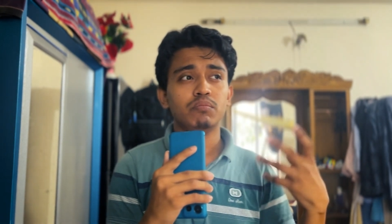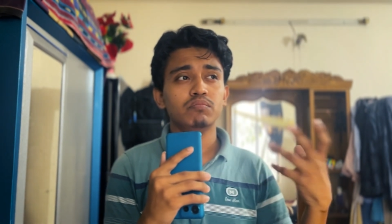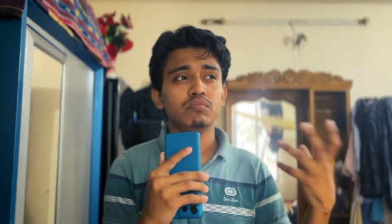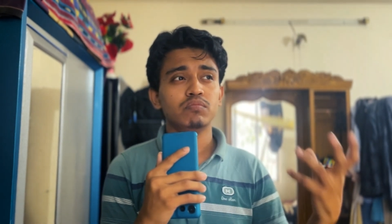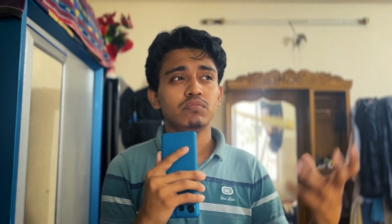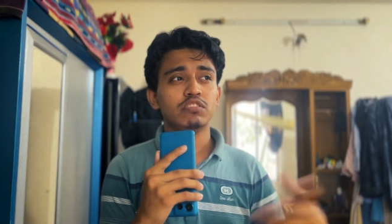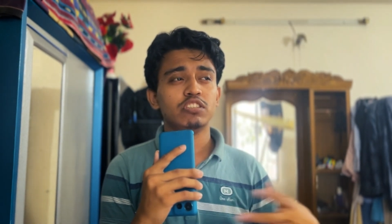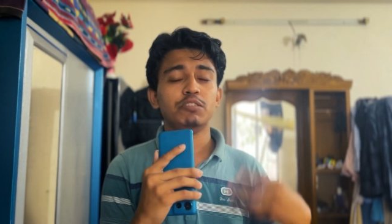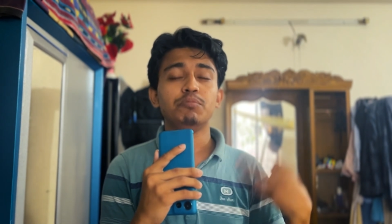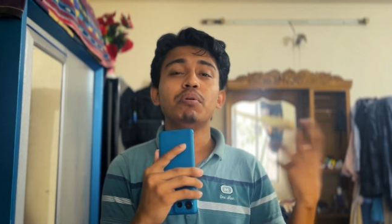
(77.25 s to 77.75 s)

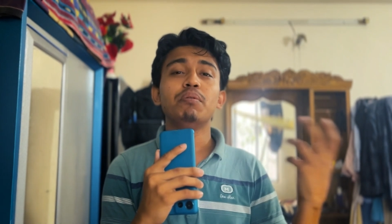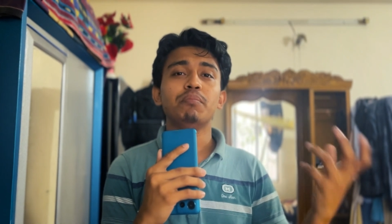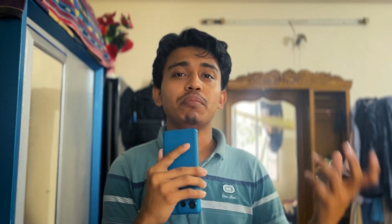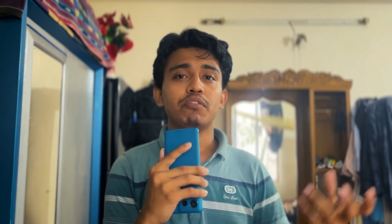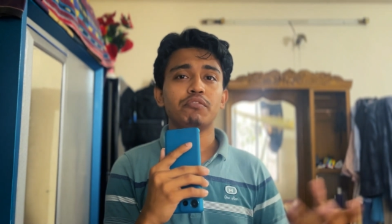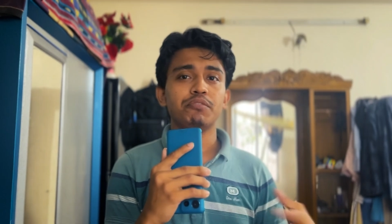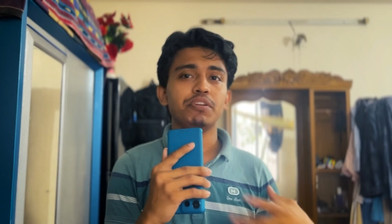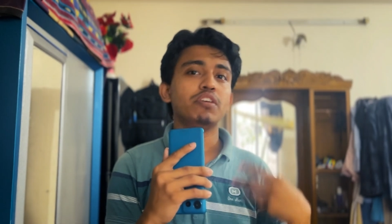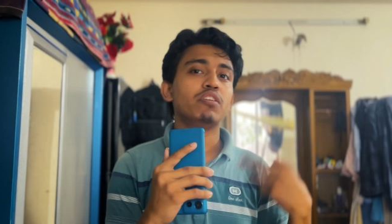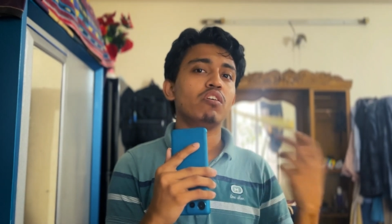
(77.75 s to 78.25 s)
remember,
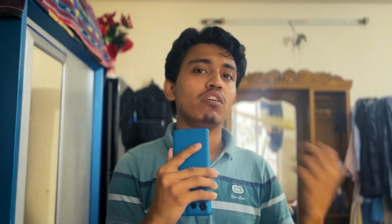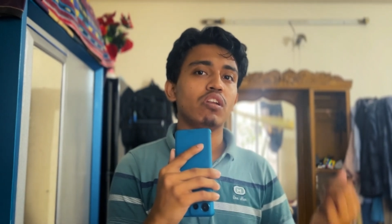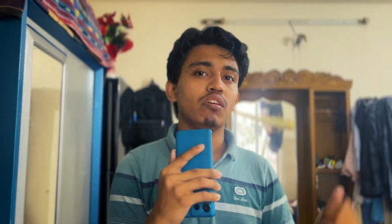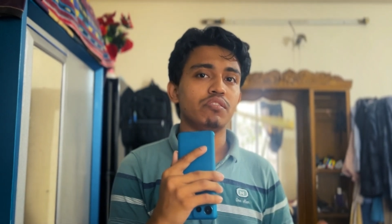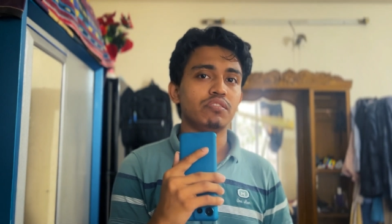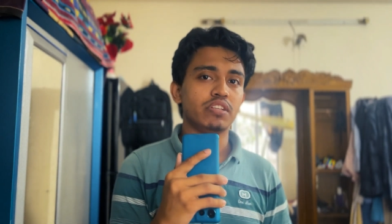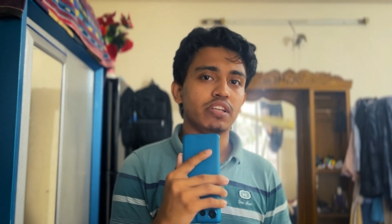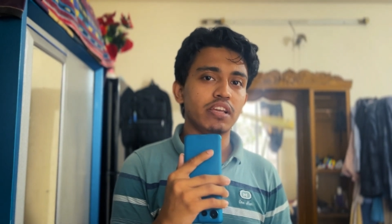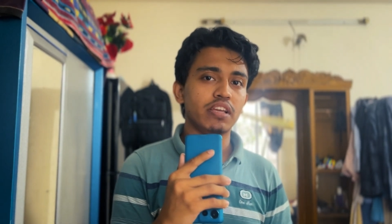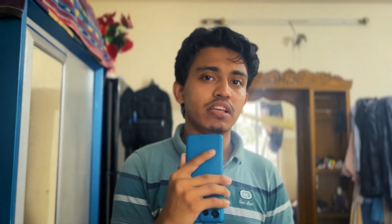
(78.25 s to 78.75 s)
recall our
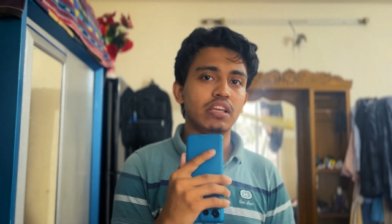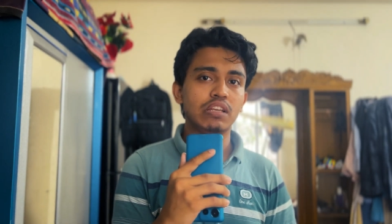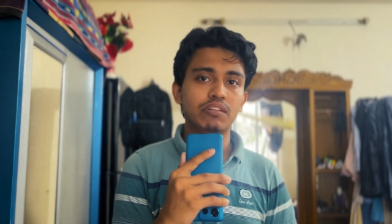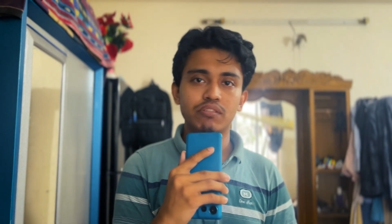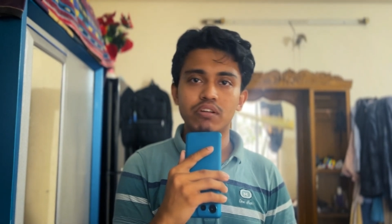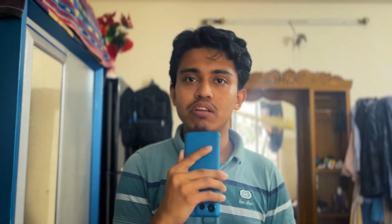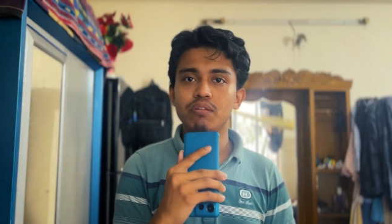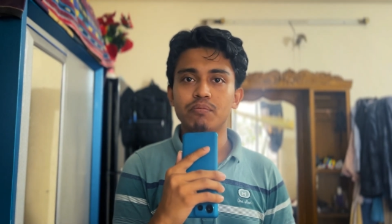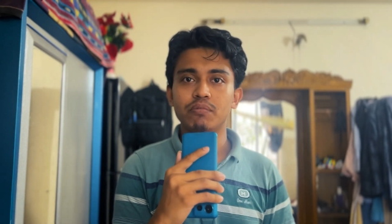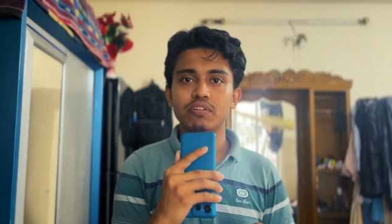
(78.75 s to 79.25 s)
day in
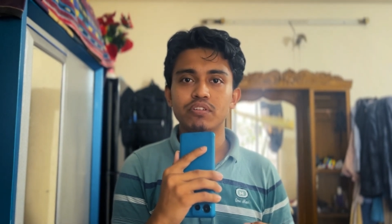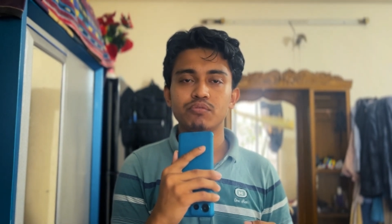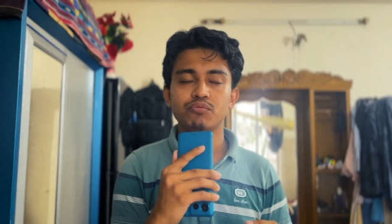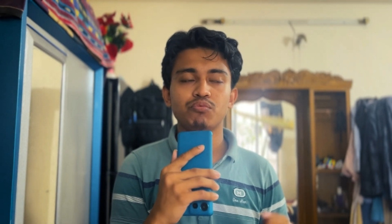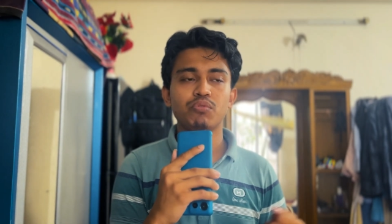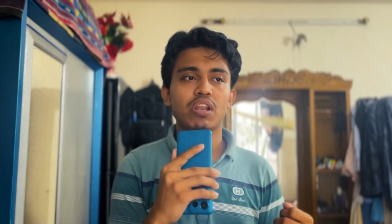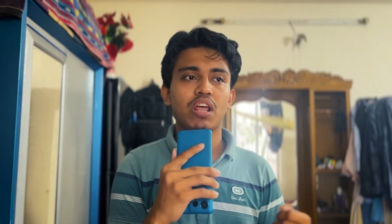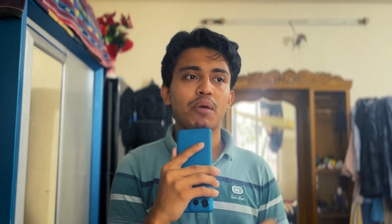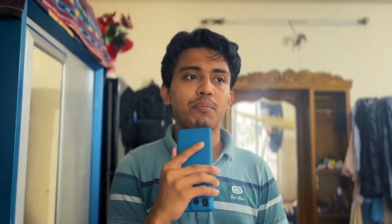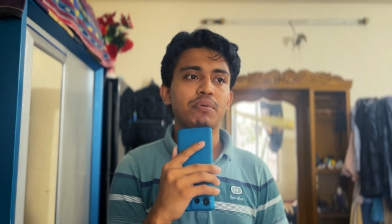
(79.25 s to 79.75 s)
reverse,
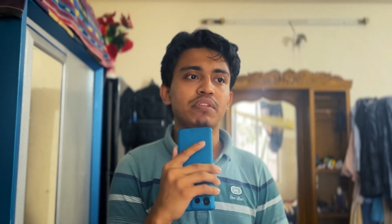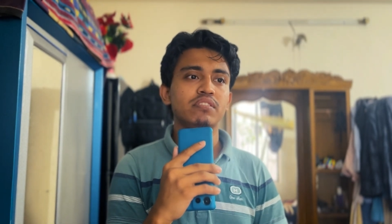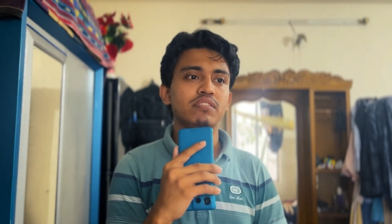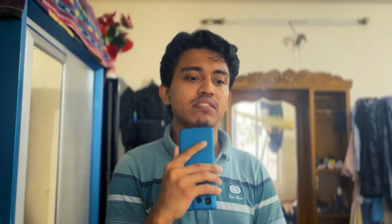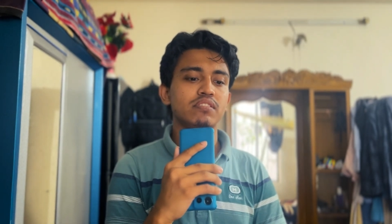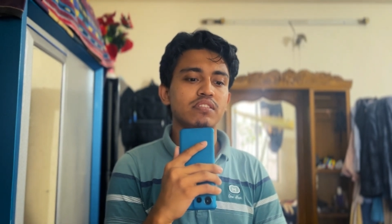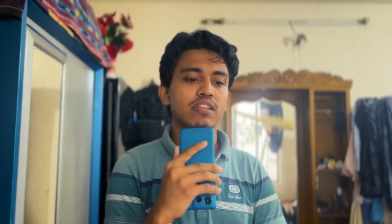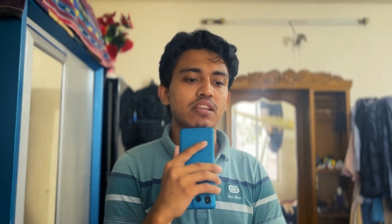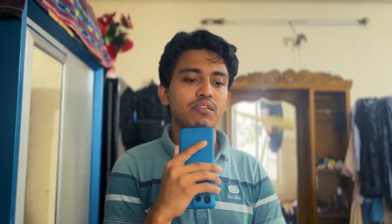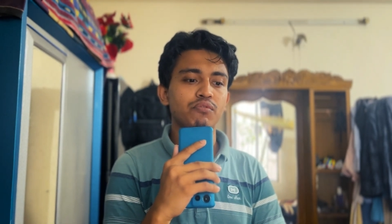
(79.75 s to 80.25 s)
what happens is
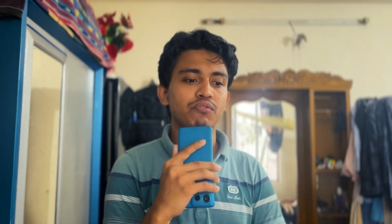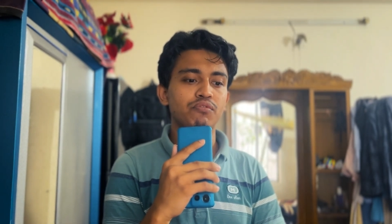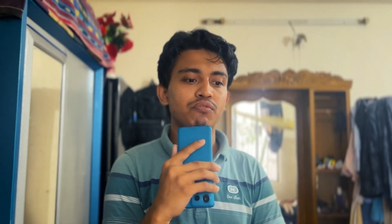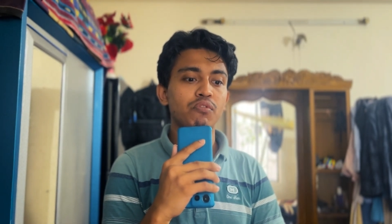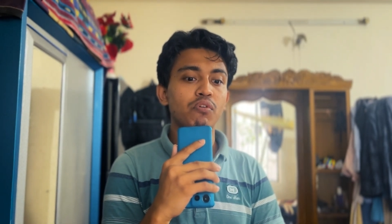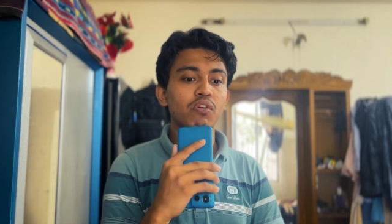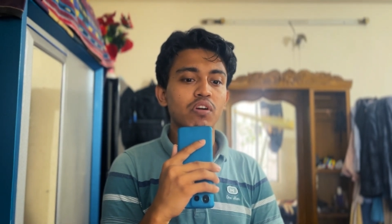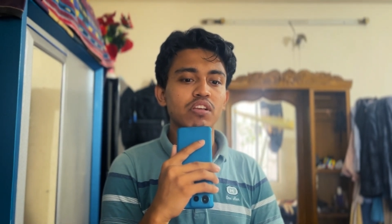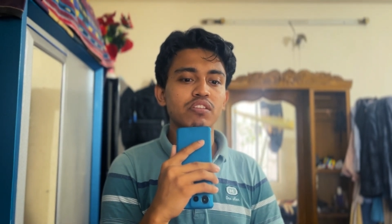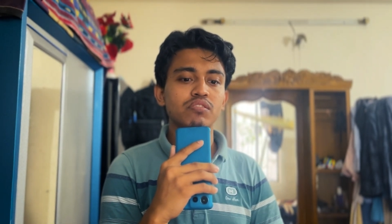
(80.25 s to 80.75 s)
that we
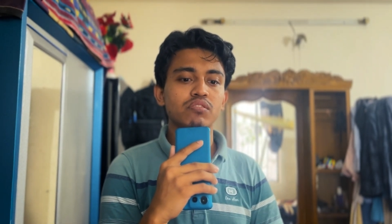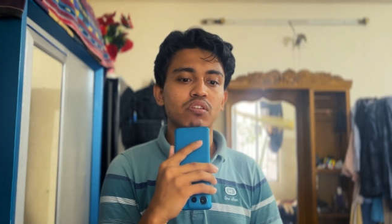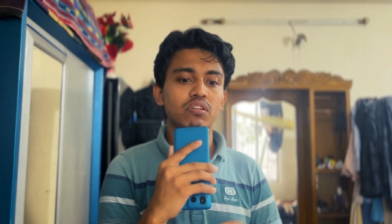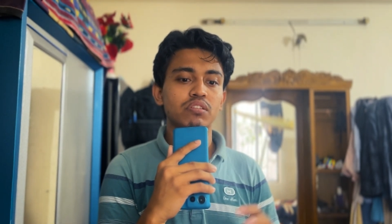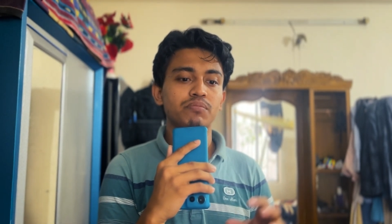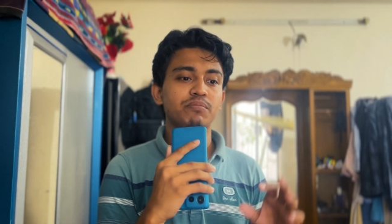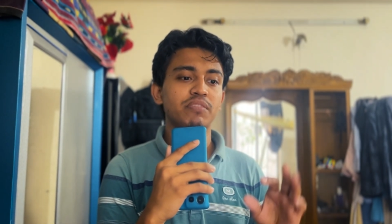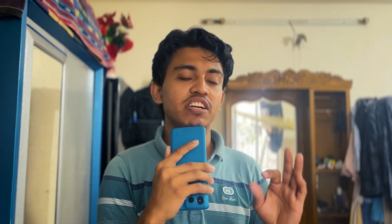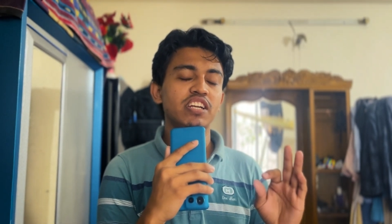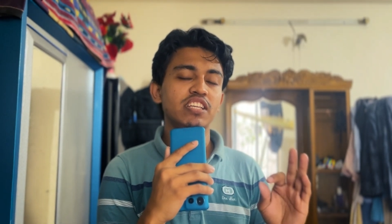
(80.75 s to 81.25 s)
focus on
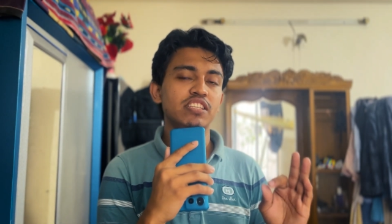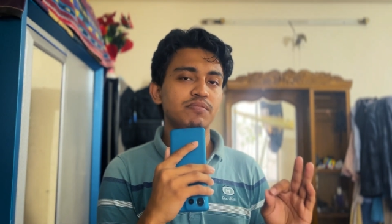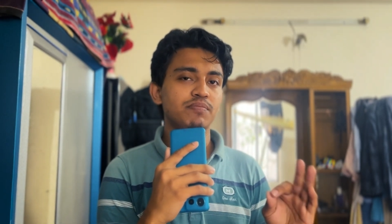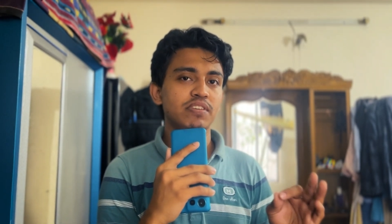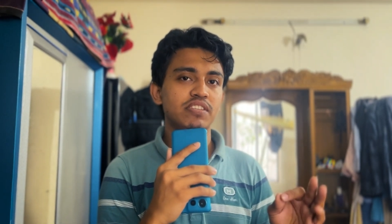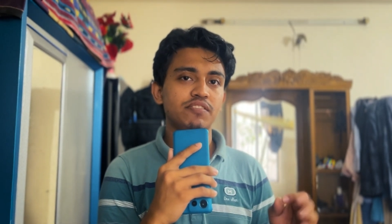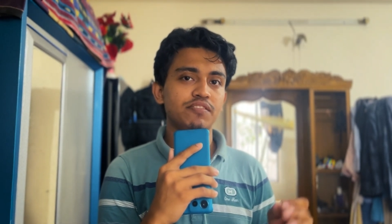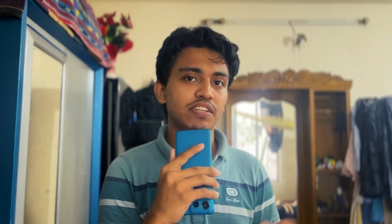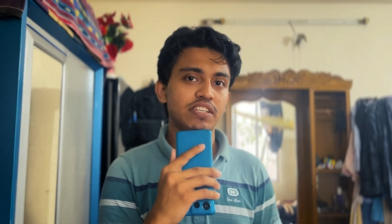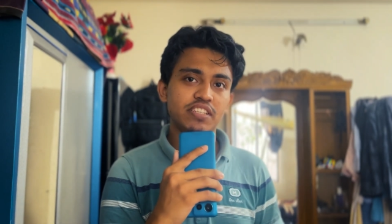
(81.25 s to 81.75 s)
very
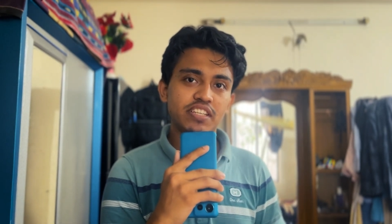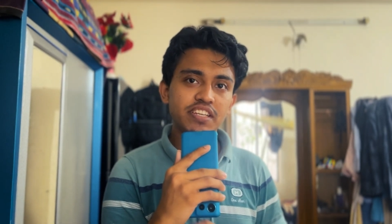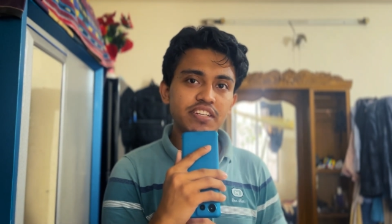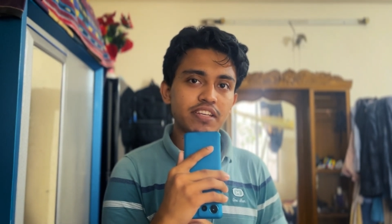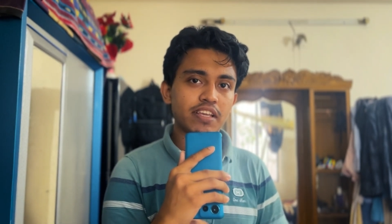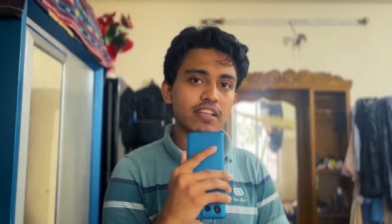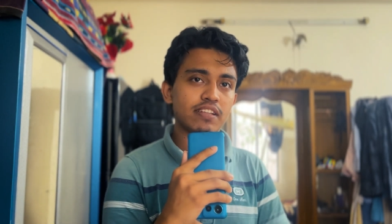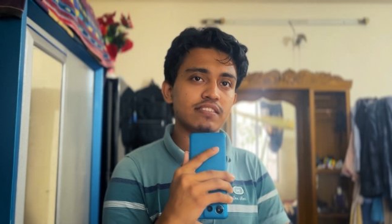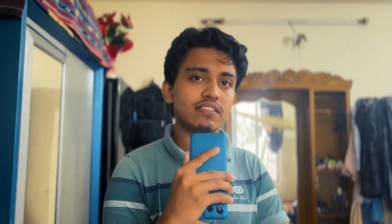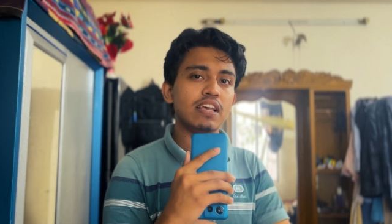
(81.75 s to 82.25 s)
specific
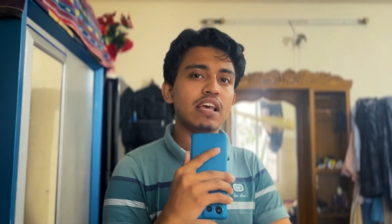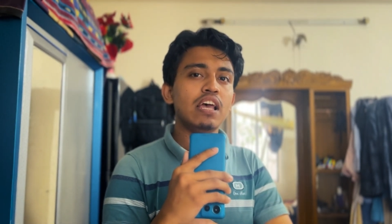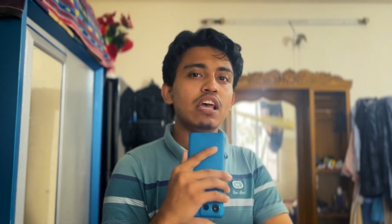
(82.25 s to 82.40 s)
details,